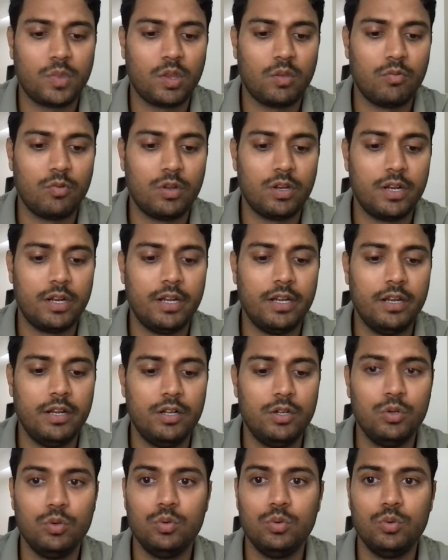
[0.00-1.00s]

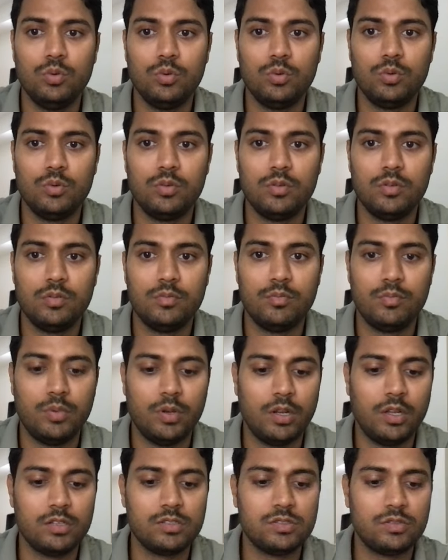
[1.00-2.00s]
192
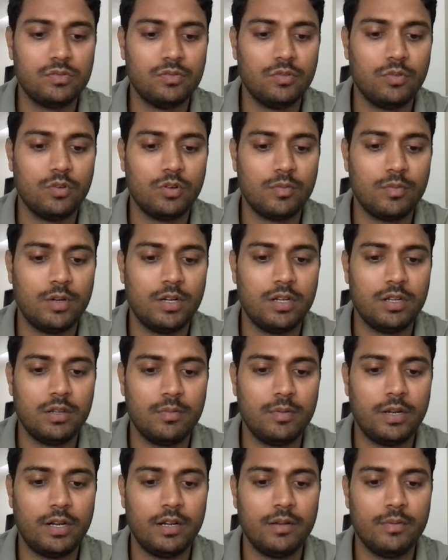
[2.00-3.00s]
plus 4
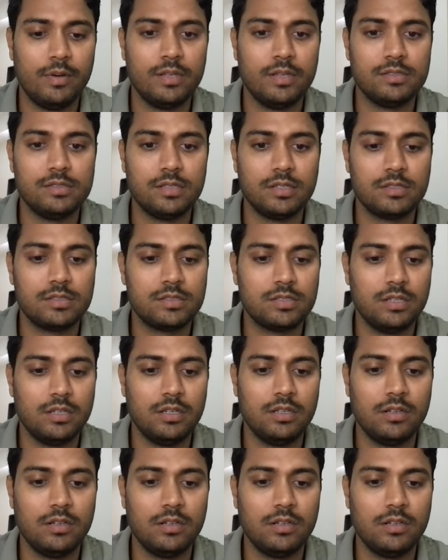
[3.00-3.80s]
multiplied by 16